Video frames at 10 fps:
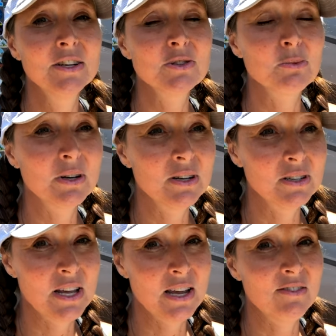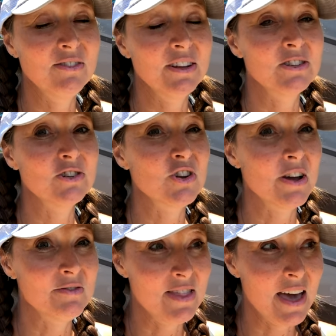So we're gonna take advantage
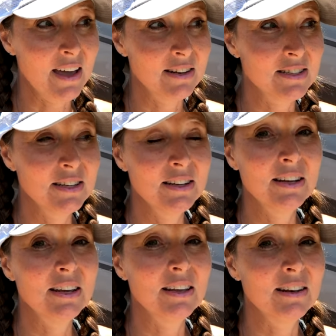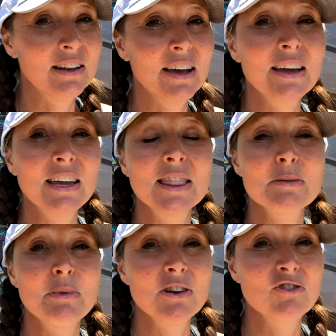of that and uh, hit
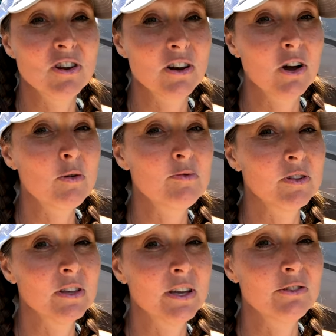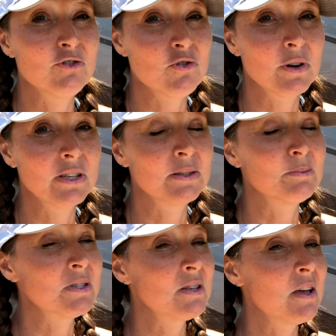the beach and hopefully enjoy
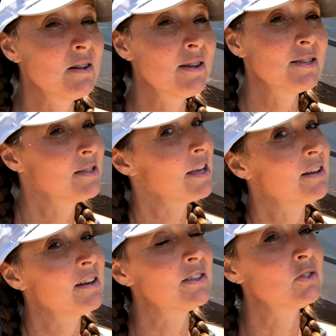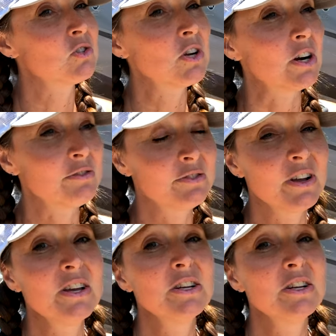some sun, sand, and surf.